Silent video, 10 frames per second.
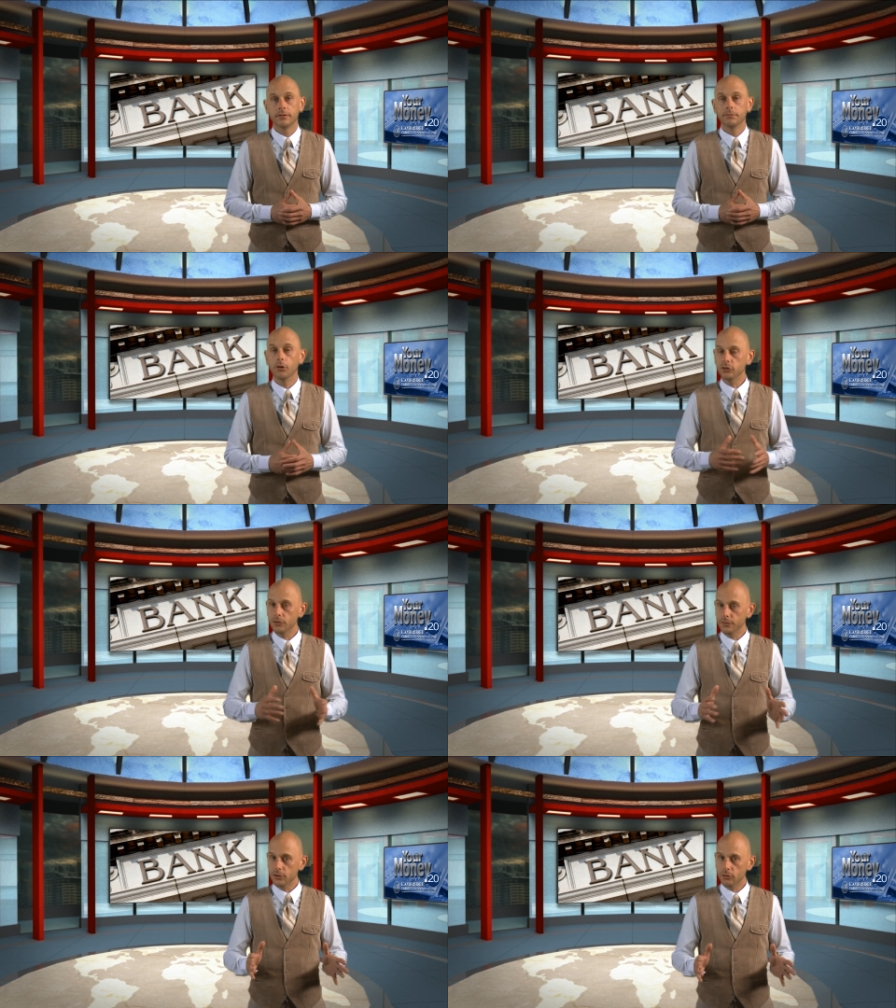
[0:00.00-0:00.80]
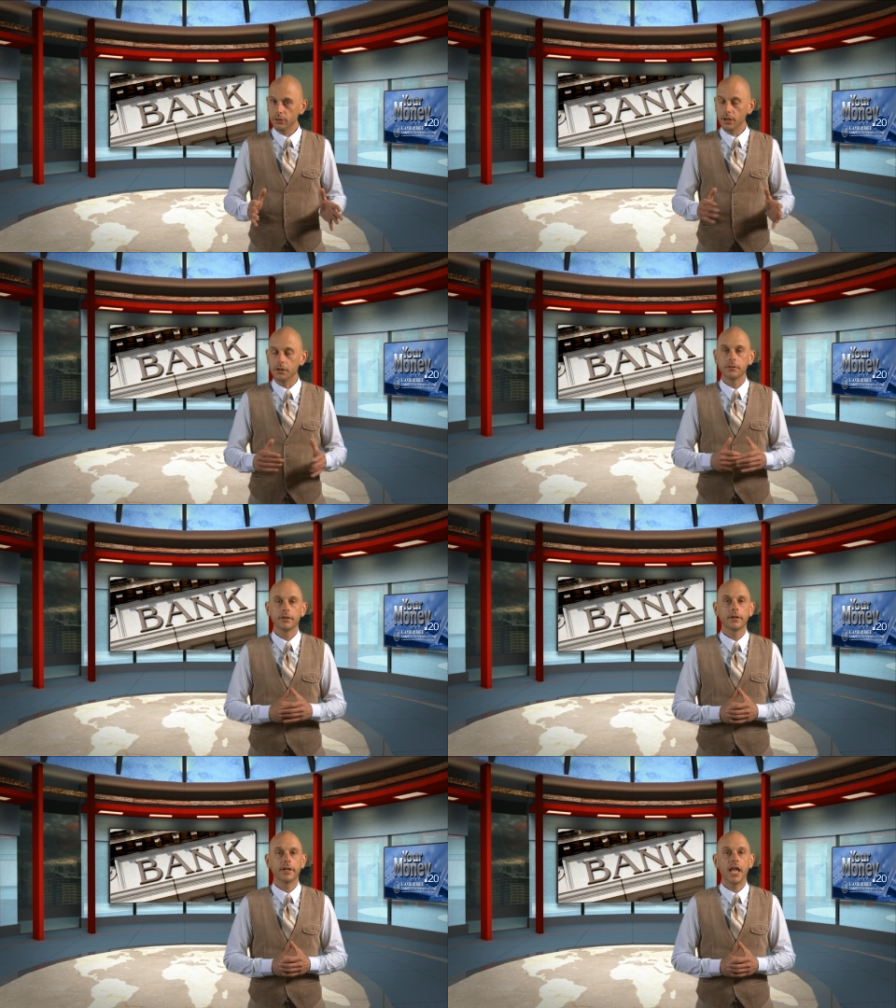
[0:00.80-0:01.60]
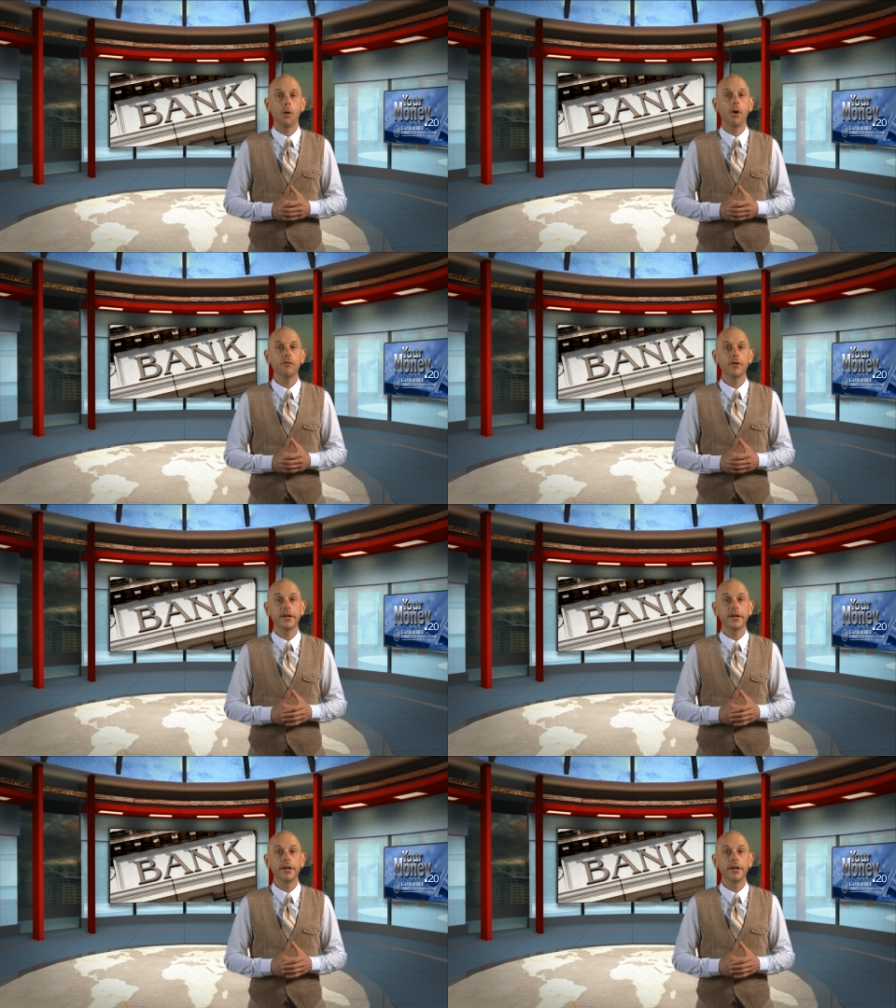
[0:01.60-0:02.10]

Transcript: Most of these are low. However,